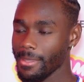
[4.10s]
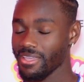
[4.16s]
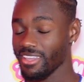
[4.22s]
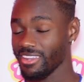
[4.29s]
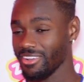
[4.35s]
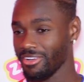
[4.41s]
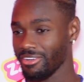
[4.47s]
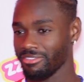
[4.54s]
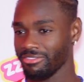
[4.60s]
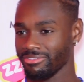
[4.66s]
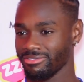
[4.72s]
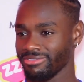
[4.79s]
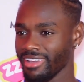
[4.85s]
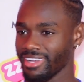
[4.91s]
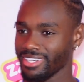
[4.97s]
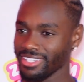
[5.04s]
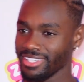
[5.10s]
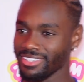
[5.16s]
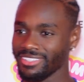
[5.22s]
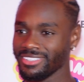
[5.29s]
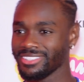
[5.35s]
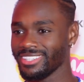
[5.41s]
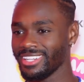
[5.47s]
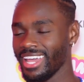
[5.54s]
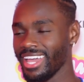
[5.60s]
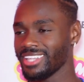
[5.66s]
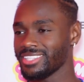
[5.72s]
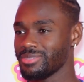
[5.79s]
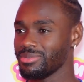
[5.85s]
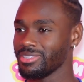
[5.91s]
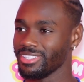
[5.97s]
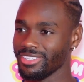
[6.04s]
Yeah, no, finally delighted
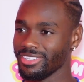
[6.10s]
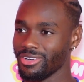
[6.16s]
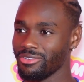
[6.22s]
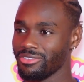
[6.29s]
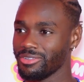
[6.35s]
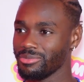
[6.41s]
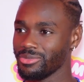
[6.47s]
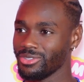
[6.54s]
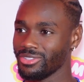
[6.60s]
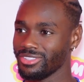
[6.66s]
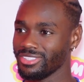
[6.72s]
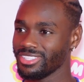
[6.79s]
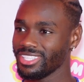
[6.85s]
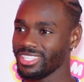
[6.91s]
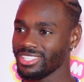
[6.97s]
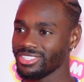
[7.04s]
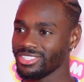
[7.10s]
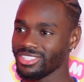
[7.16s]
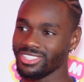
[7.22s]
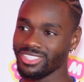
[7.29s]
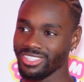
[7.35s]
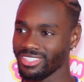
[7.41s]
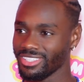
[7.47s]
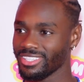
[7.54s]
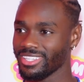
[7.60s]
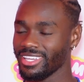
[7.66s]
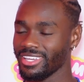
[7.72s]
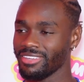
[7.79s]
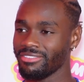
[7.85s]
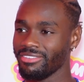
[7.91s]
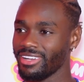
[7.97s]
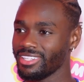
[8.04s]
to be over the moon just to get
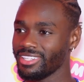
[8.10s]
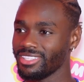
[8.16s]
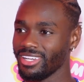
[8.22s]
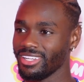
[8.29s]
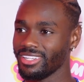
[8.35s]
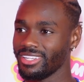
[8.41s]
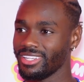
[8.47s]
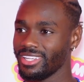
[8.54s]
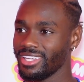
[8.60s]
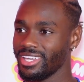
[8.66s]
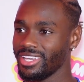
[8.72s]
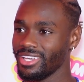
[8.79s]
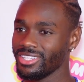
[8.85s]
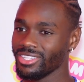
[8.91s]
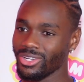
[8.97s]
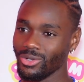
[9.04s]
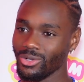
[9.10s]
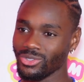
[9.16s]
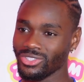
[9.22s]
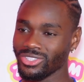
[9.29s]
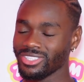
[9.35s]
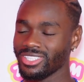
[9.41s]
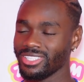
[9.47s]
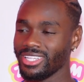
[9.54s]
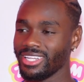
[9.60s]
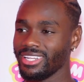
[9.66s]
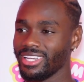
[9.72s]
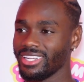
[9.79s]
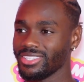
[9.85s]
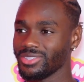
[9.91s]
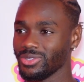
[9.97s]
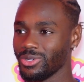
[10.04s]
it finally done. Close to
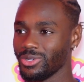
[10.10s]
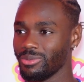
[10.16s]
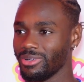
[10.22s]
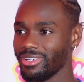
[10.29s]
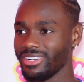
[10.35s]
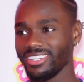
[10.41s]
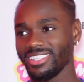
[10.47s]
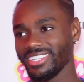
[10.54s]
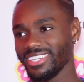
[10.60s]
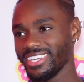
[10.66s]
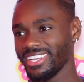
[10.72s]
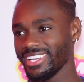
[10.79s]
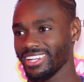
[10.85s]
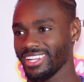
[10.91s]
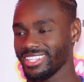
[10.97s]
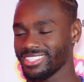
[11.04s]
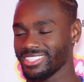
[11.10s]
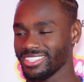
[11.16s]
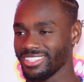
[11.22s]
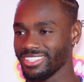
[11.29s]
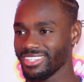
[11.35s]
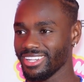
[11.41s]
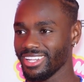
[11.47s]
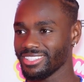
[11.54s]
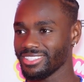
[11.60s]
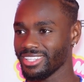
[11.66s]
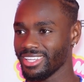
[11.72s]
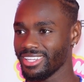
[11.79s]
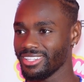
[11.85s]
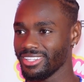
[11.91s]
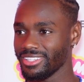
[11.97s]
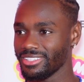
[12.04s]
deadline as well, but glad to
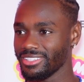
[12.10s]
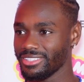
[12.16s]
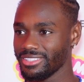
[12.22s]
get it done.